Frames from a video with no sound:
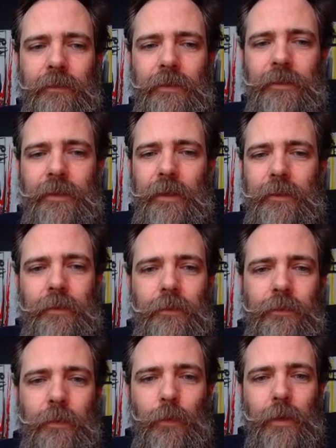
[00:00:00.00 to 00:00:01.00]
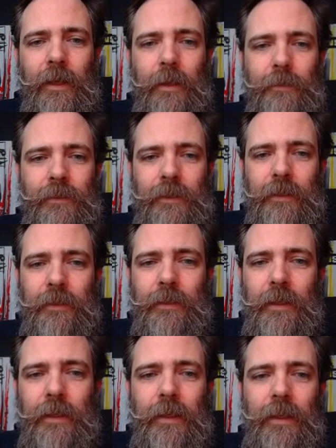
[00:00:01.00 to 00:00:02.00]
exactly from what I'm
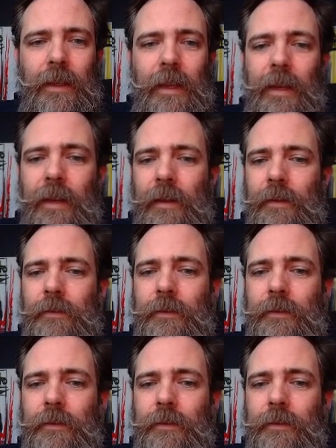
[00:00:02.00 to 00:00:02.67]
seeing and